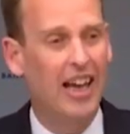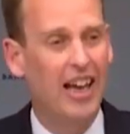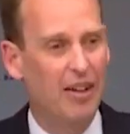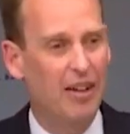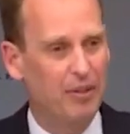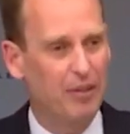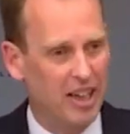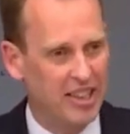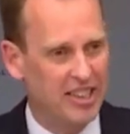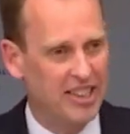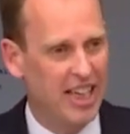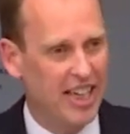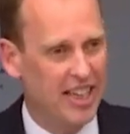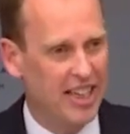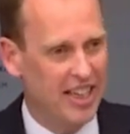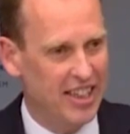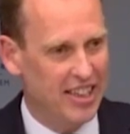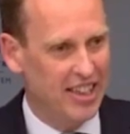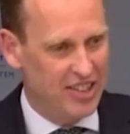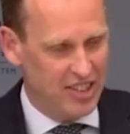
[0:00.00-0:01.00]
And when I say
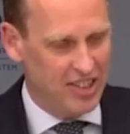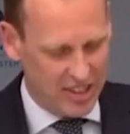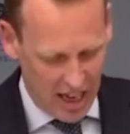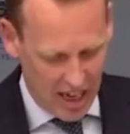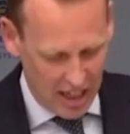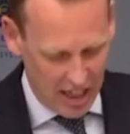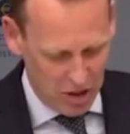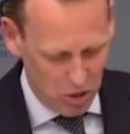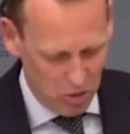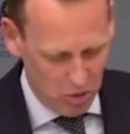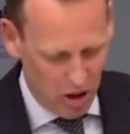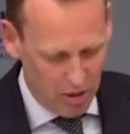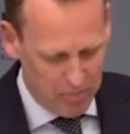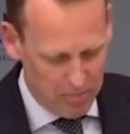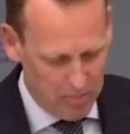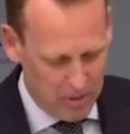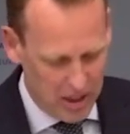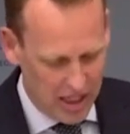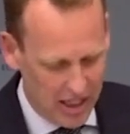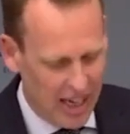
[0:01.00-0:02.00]
this, I do not
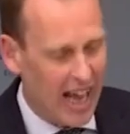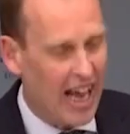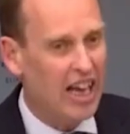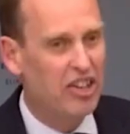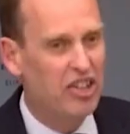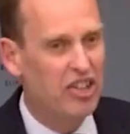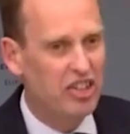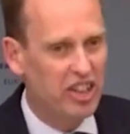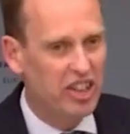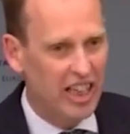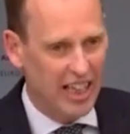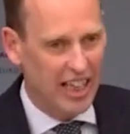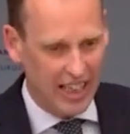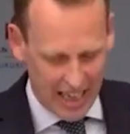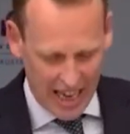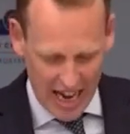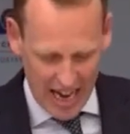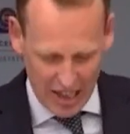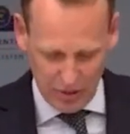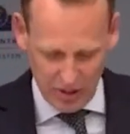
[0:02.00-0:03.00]
mean a
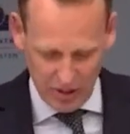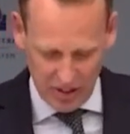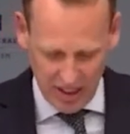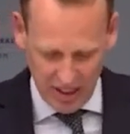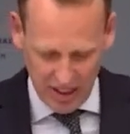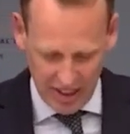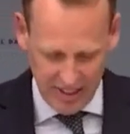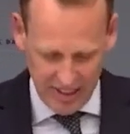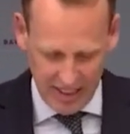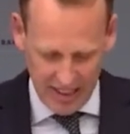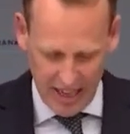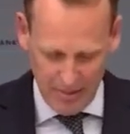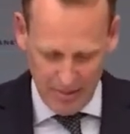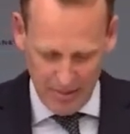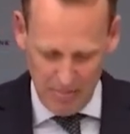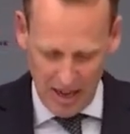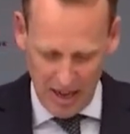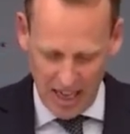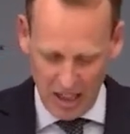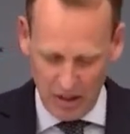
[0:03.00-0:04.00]
slick advertising
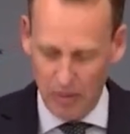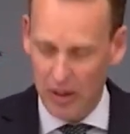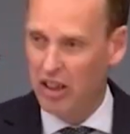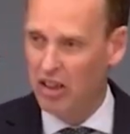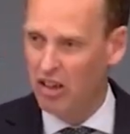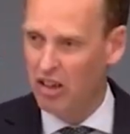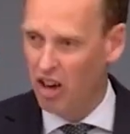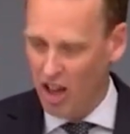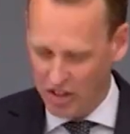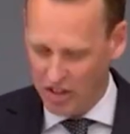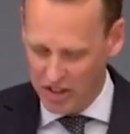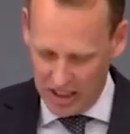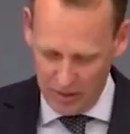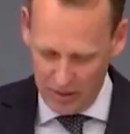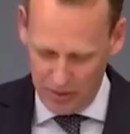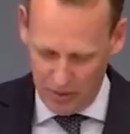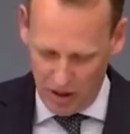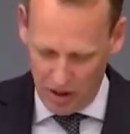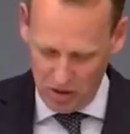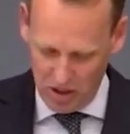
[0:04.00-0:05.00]
campaign with glossy
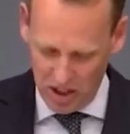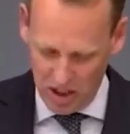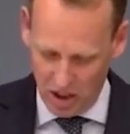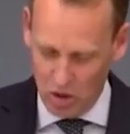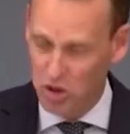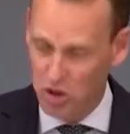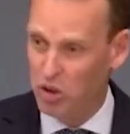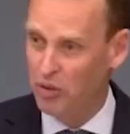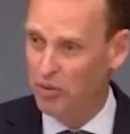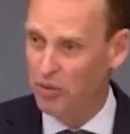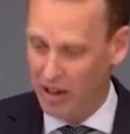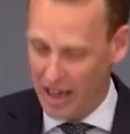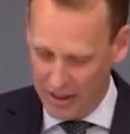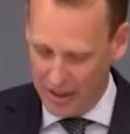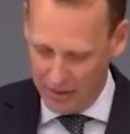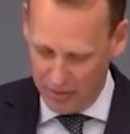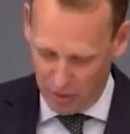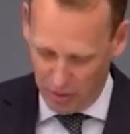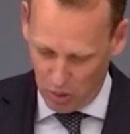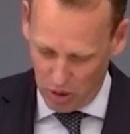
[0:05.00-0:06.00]
photos of
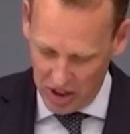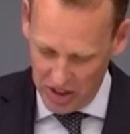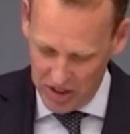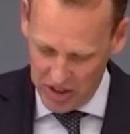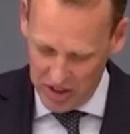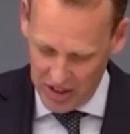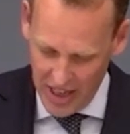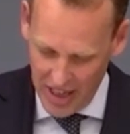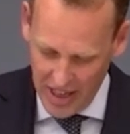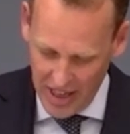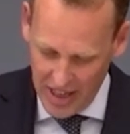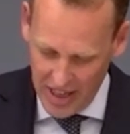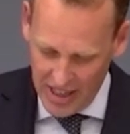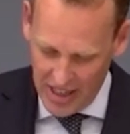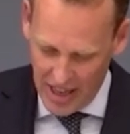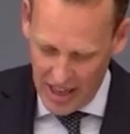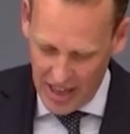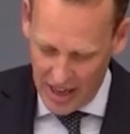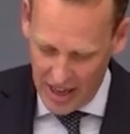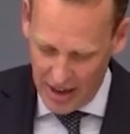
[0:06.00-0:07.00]
rainforest
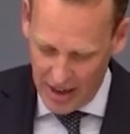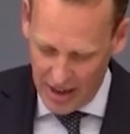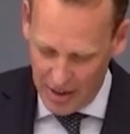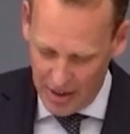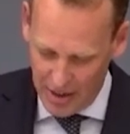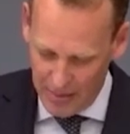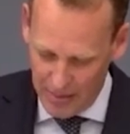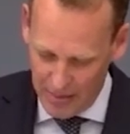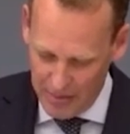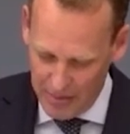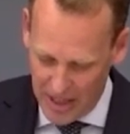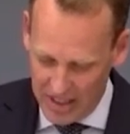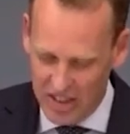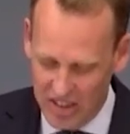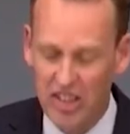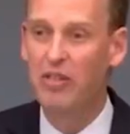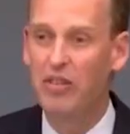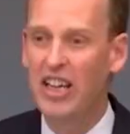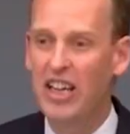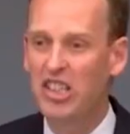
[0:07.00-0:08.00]
um, that is just a
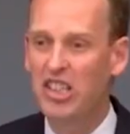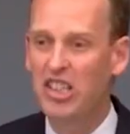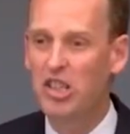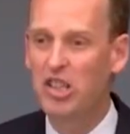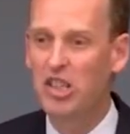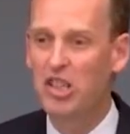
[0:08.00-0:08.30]
recipe for